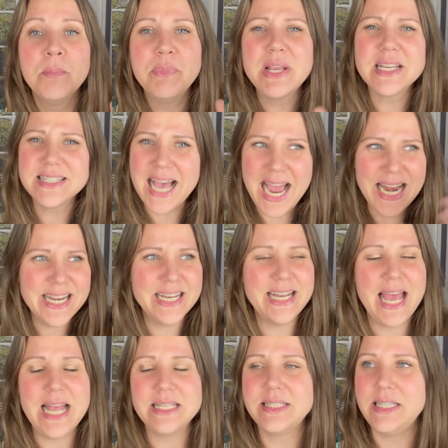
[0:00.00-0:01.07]
because I
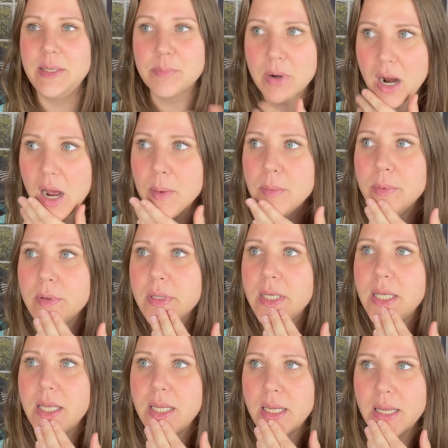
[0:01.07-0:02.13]
did Etsy
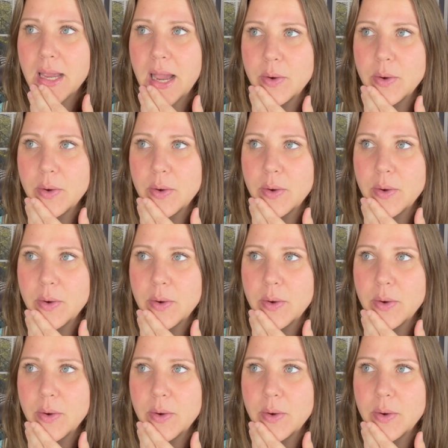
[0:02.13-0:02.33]
probably,